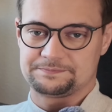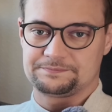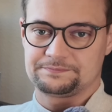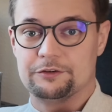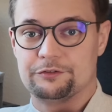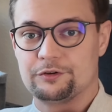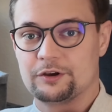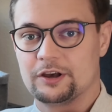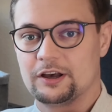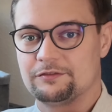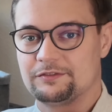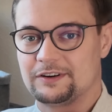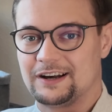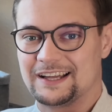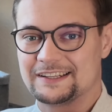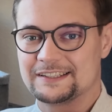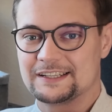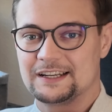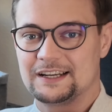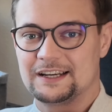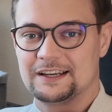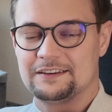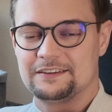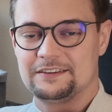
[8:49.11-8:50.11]
If you have
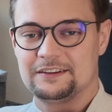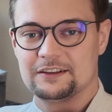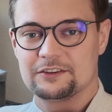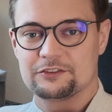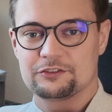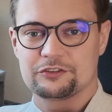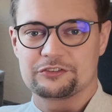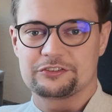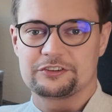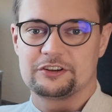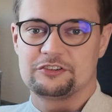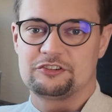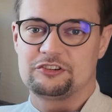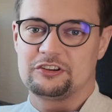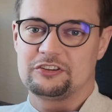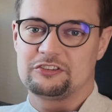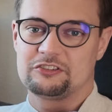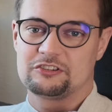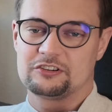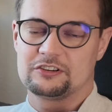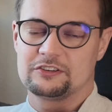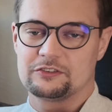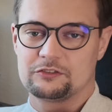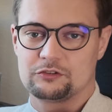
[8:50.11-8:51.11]
other ideas or
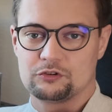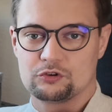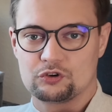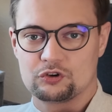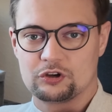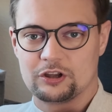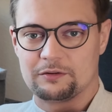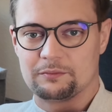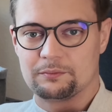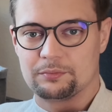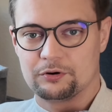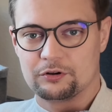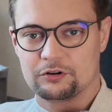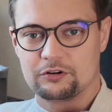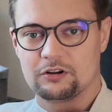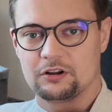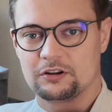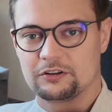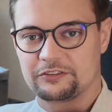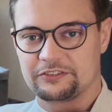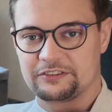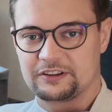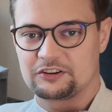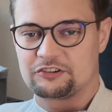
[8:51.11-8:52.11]
suggestions you can put
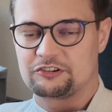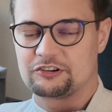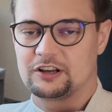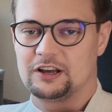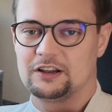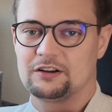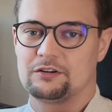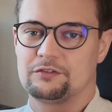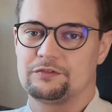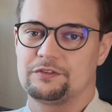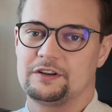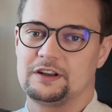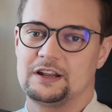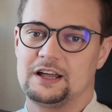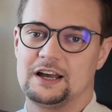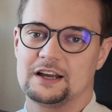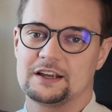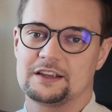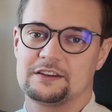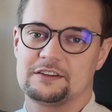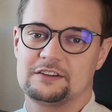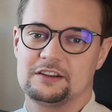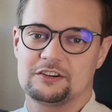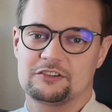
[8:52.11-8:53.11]
on such kind of an
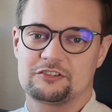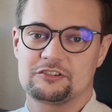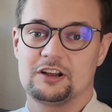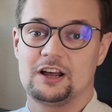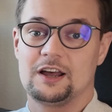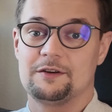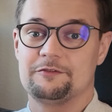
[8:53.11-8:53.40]
architecture,